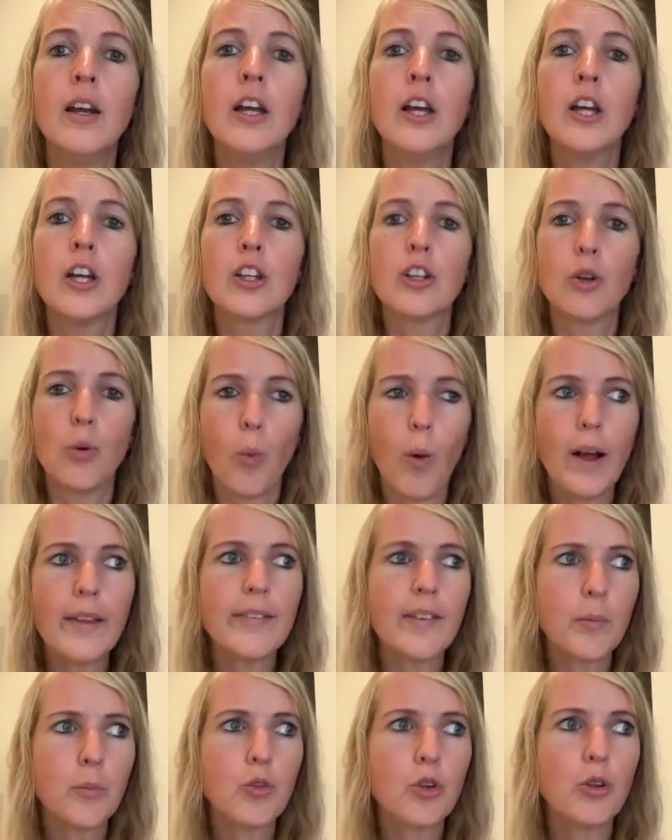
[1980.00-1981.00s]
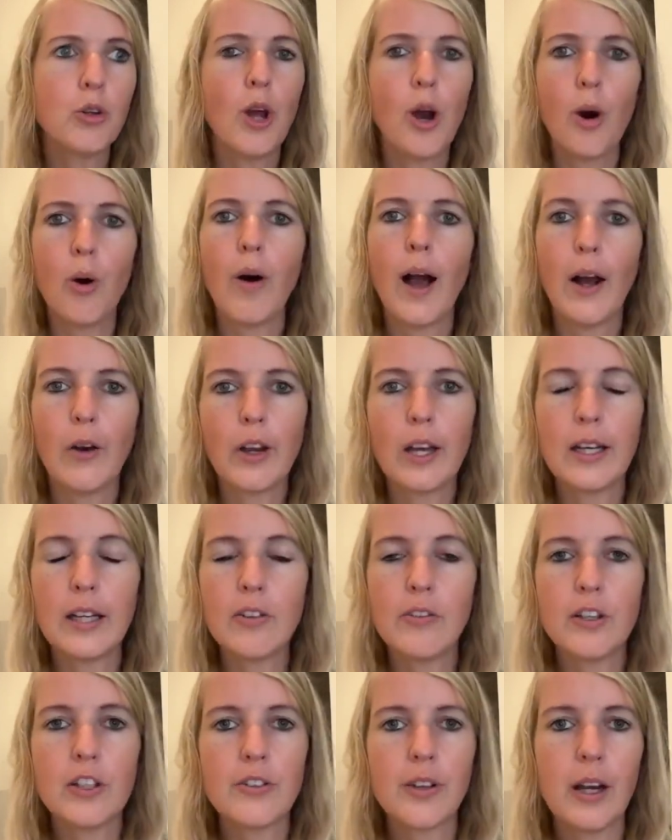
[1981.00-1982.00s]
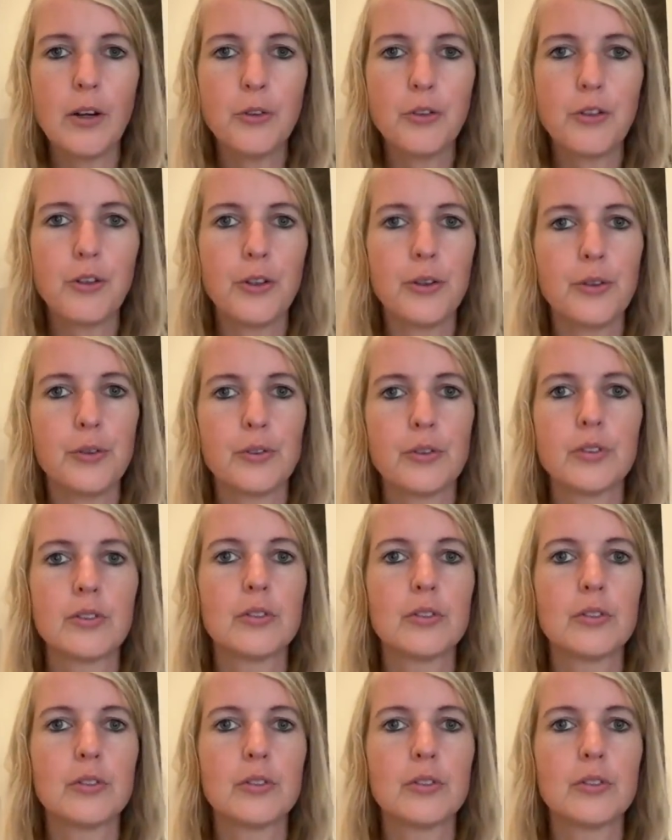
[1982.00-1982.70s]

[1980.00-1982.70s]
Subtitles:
You want them to know, how can they reach out to you?